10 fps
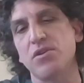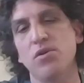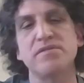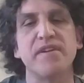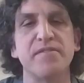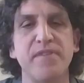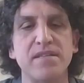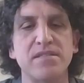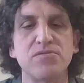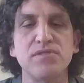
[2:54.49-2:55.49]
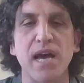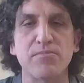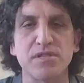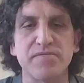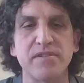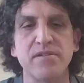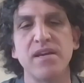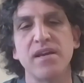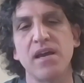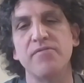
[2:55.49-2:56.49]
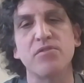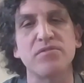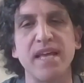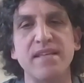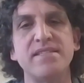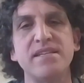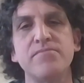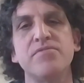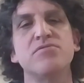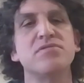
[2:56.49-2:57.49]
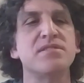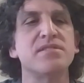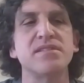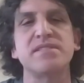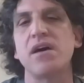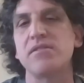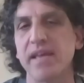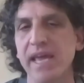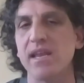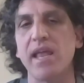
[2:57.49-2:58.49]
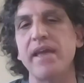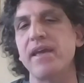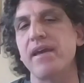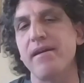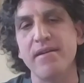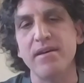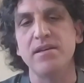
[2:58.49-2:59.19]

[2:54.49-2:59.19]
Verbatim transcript: it goes very fast through the atmosphere, kind of condensing, produces a sound, again, like a,